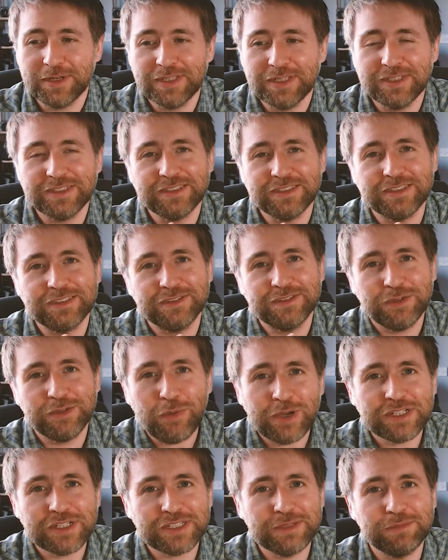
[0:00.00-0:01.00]
But it's
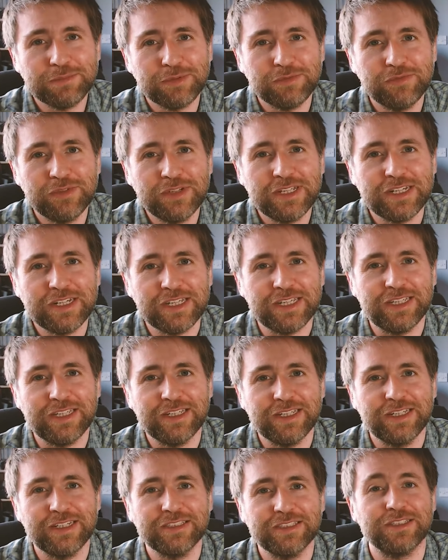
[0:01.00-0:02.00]
quite simple,
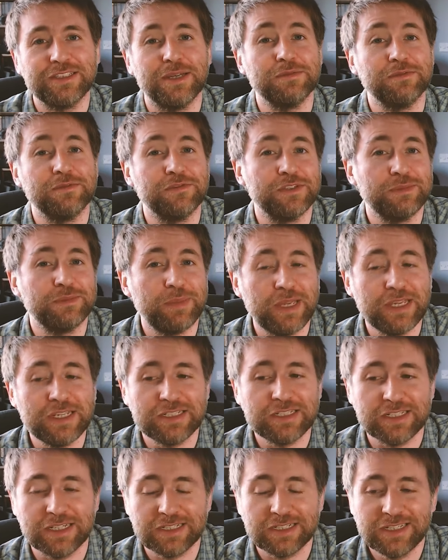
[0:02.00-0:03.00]
really, in terms of its
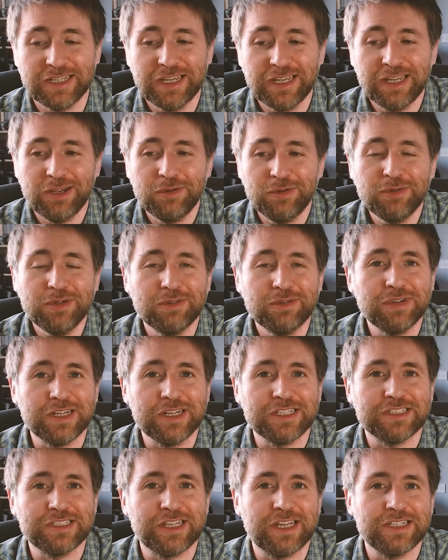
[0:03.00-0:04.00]
basics. All it
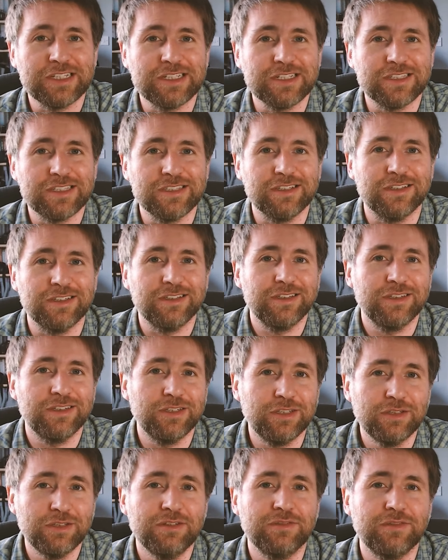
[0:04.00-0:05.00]
really states is that
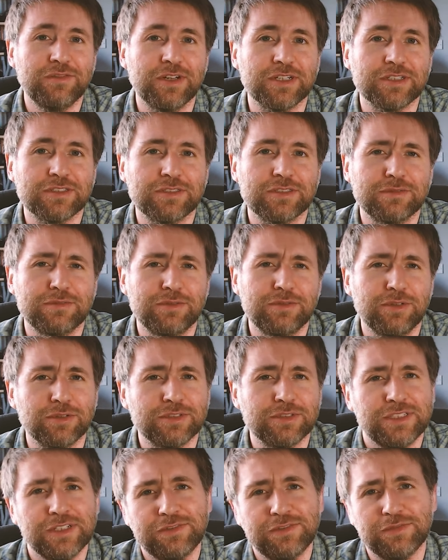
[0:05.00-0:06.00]
the universe
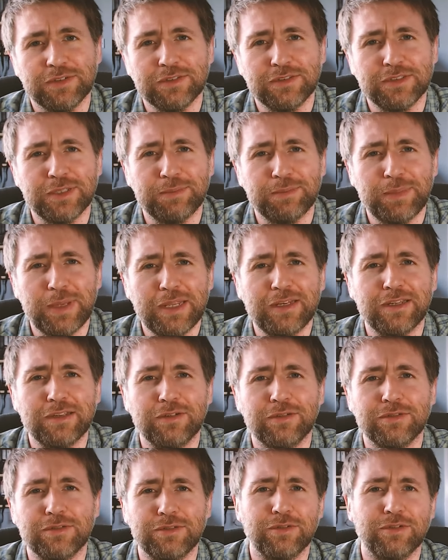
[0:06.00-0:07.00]
looks different
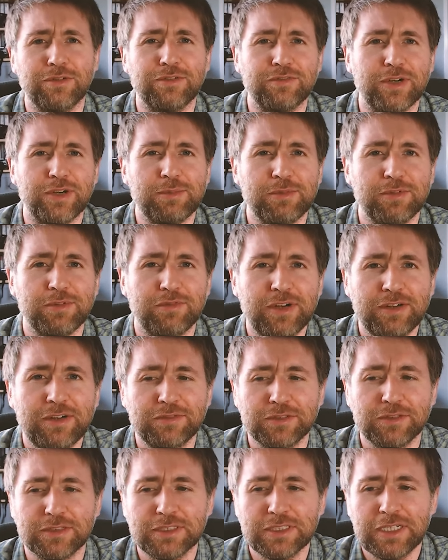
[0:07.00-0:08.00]
depending on your frame of
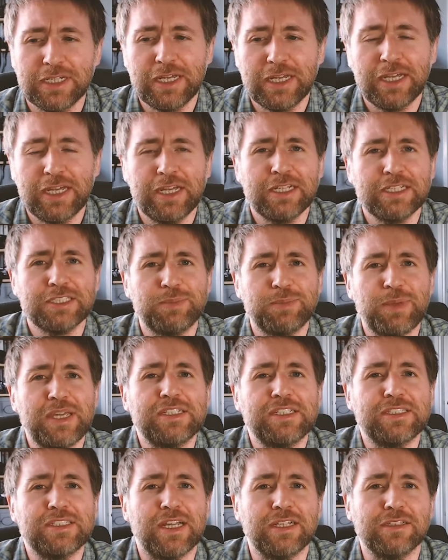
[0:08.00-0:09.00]
reference.
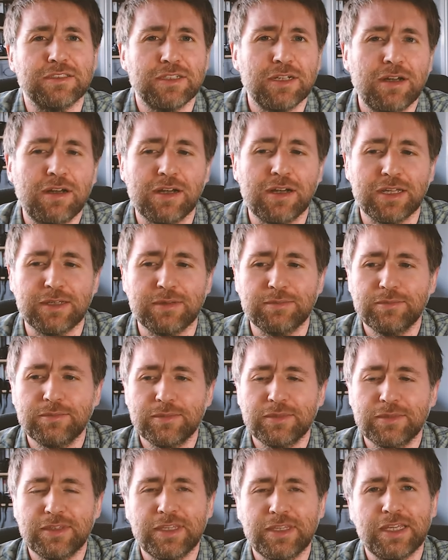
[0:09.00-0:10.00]
Space and
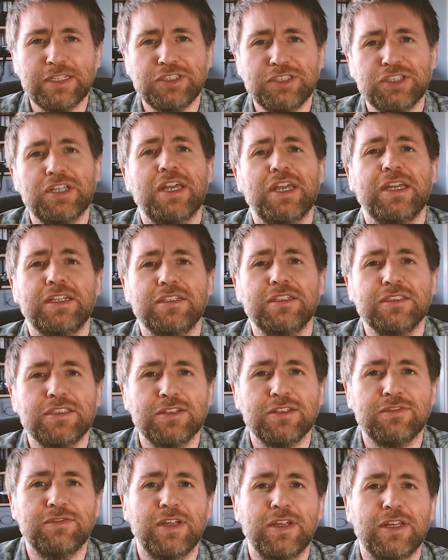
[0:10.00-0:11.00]
time, they change
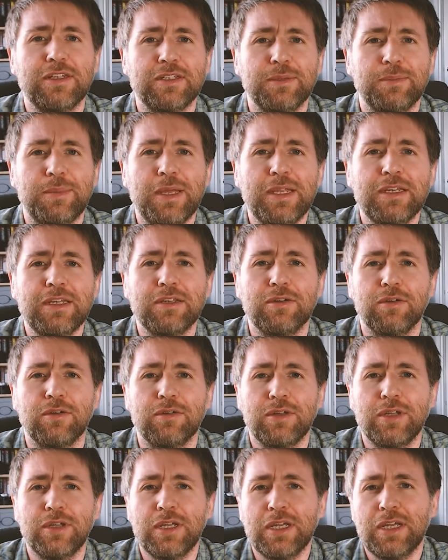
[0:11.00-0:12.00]
depending
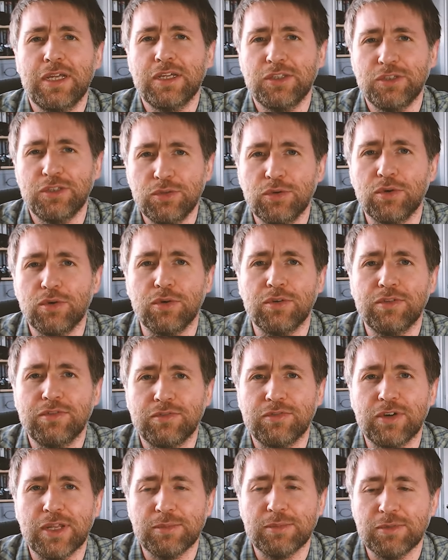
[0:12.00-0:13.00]
on your
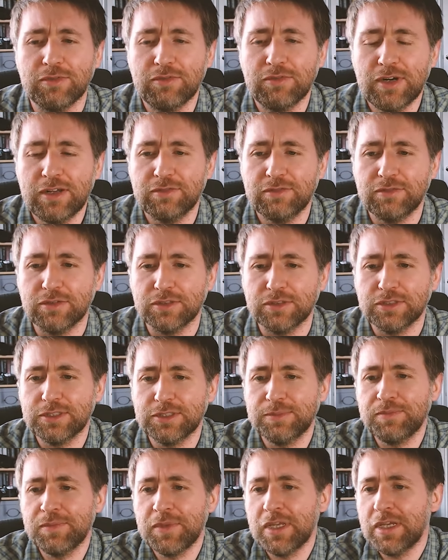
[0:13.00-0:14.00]
frame of
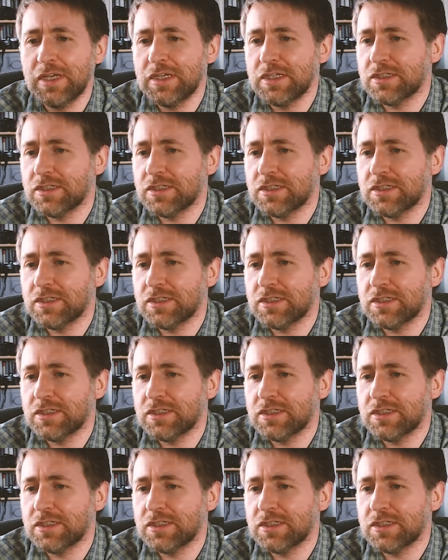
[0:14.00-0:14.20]
reference.